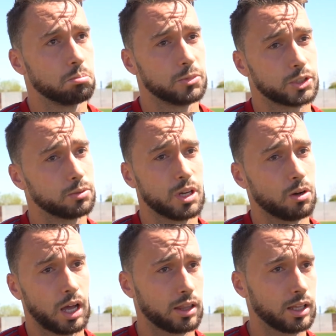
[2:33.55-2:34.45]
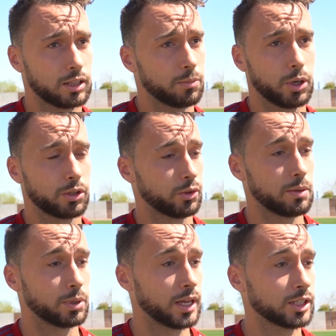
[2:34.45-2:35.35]
so no, I think they're both
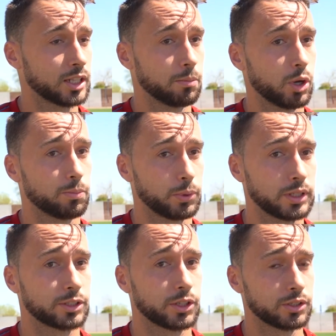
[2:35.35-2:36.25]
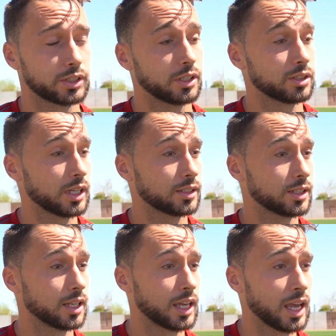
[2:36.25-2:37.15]
great players, and they both bring certain skill sets to
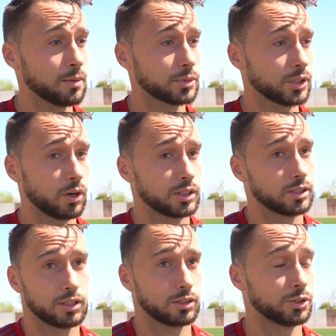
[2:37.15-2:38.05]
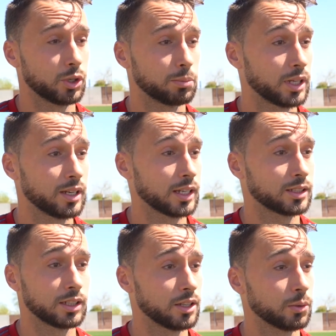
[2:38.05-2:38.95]
the game. So it's it's a joy playing next
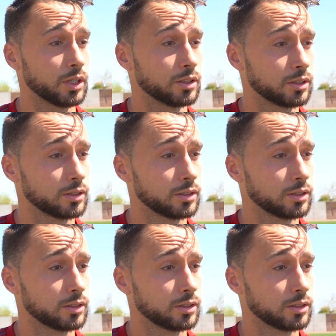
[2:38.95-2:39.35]
to either one.